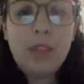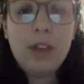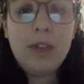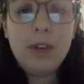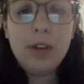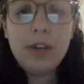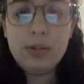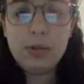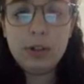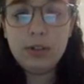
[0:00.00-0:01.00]
of your
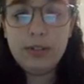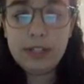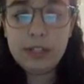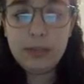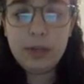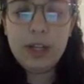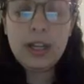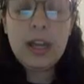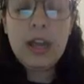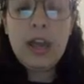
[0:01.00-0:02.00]
historical fiction book.
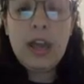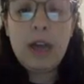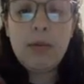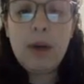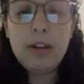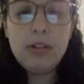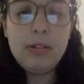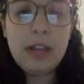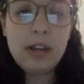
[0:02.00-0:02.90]
And while you're doing that,